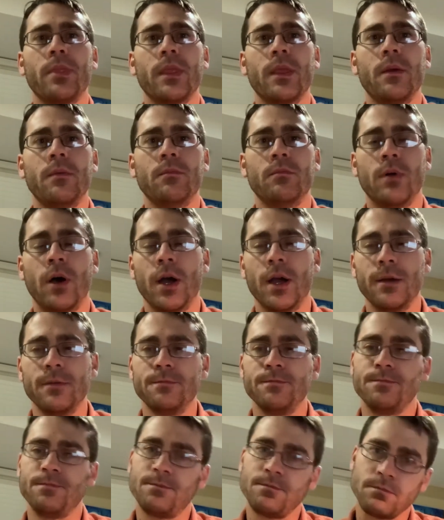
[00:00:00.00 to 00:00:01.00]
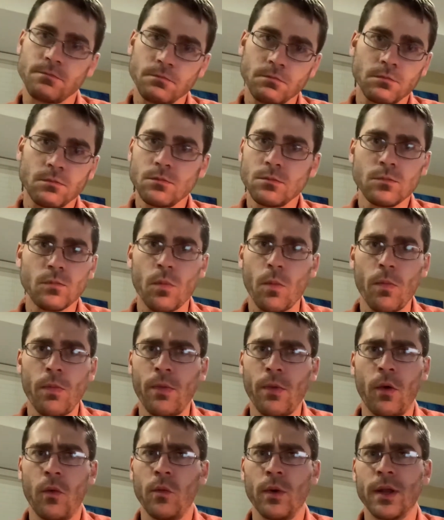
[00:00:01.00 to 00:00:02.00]
But
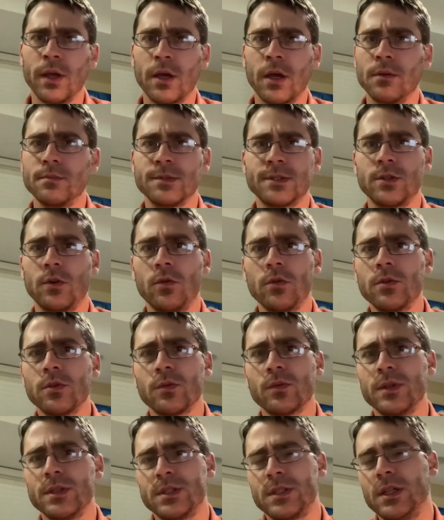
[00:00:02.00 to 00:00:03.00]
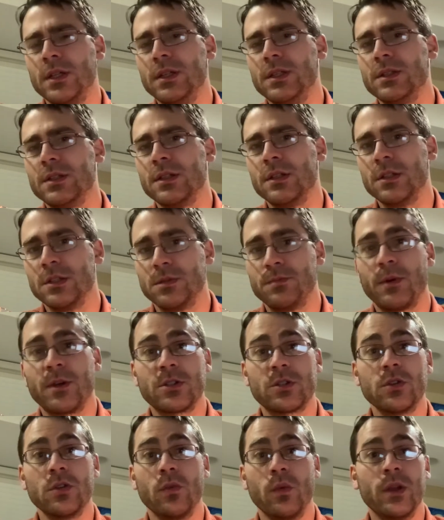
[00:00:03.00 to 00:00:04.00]
when it comes to older whiskeys, and
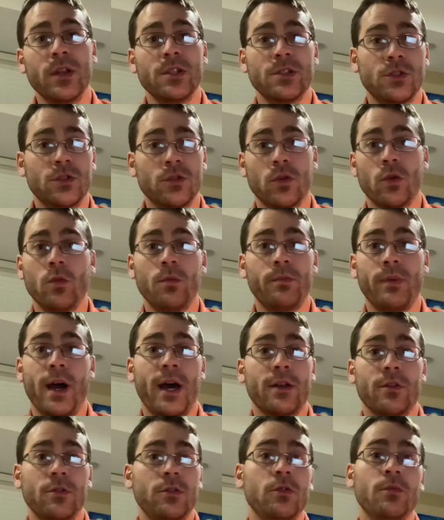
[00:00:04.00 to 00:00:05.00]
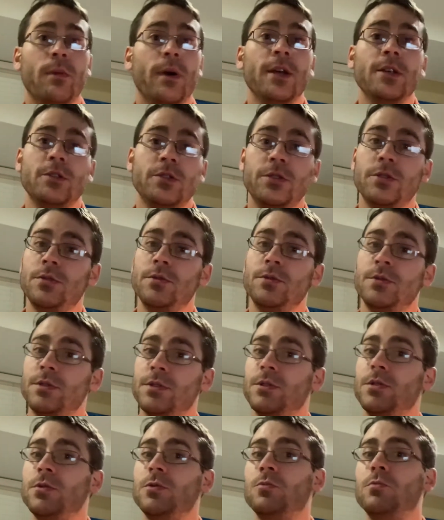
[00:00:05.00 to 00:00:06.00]
especially when it's your own bottle, you might choose
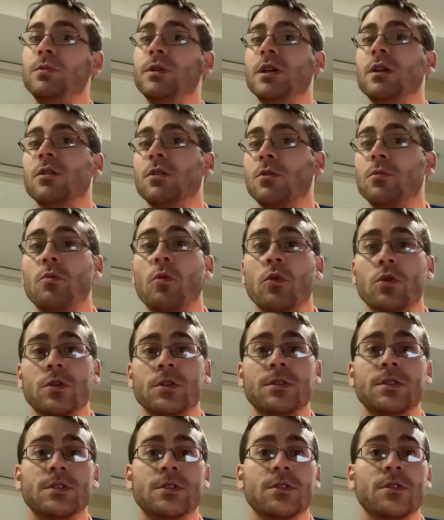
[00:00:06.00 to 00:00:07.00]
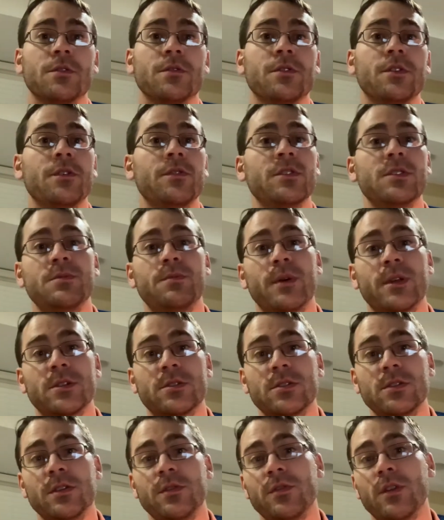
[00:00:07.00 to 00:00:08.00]
to be a little more conservative,
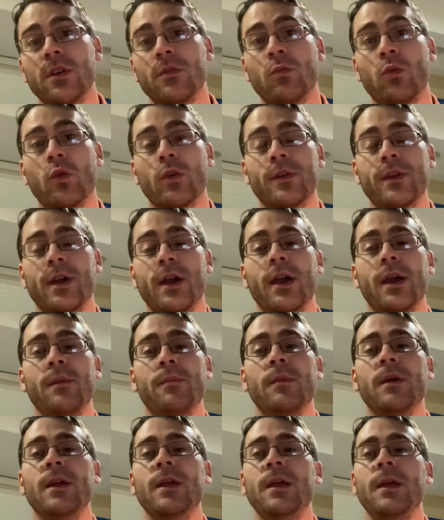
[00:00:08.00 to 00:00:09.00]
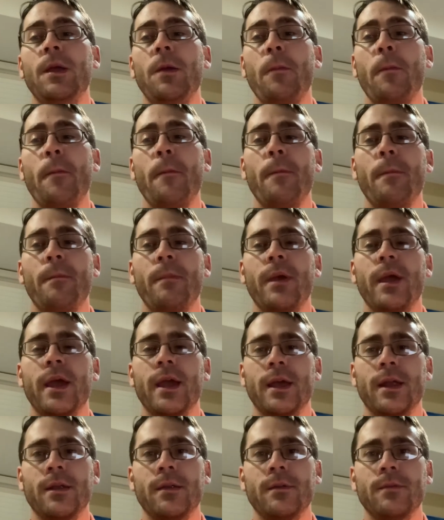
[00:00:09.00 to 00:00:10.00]
especially if you have more time.
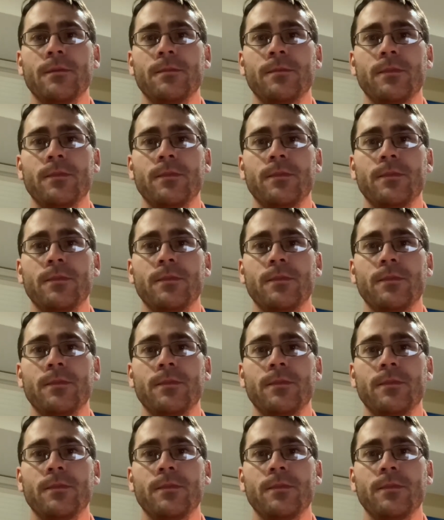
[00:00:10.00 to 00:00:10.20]
And